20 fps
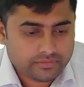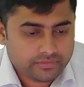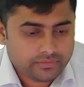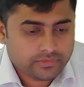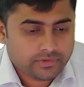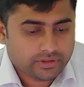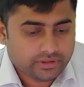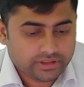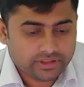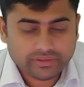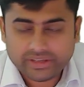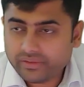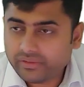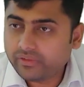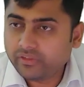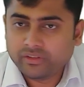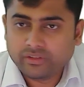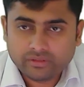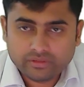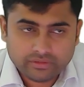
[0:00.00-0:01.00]
This is very
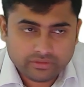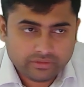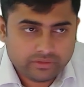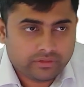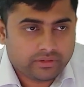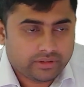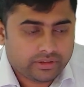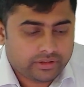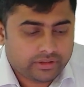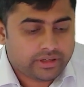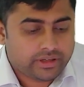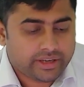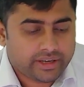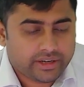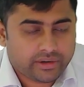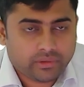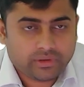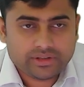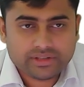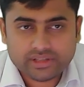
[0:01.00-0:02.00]
trick
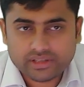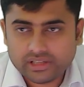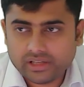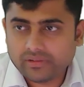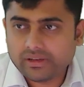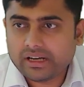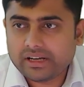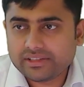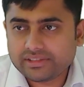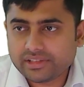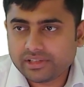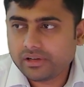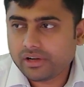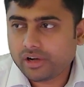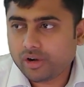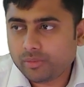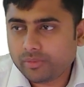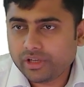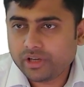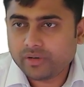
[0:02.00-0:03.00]
question. They will ask you
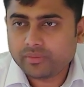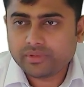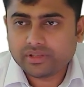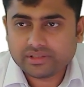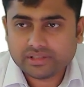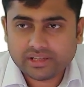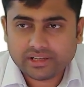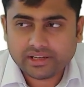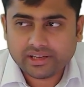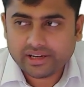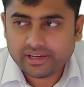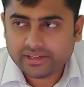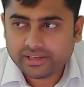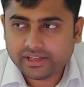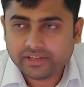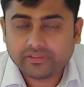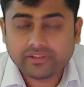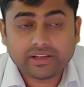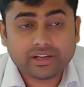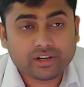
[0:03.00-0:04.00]
how many objects are
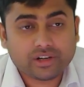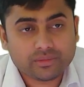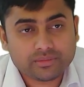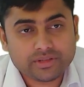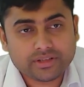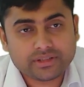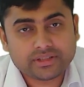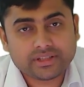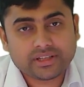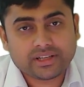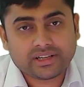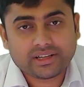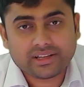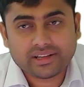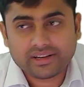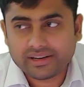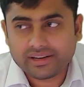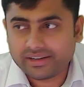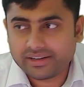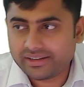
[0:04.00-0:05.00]
created, where objects are
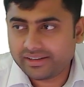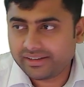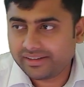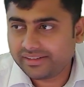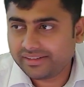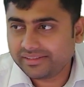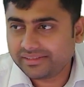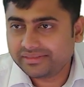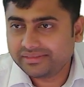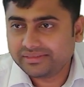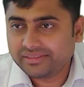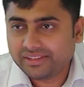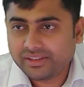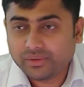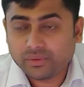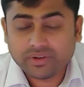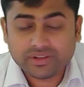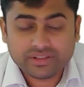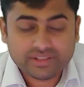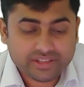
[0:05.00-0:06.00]
created. What is the
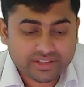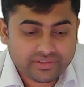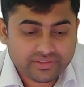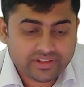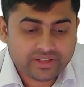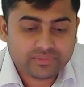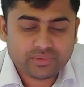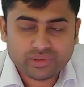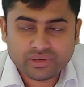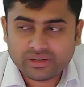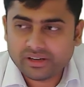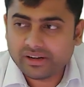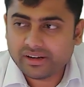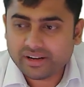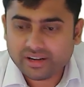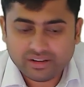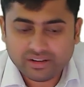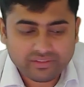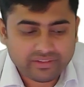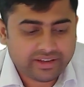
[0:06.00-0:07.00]
difference between literal
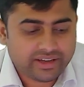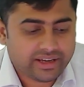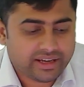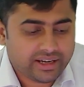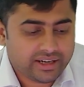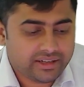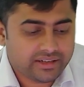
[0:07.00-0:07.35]
way and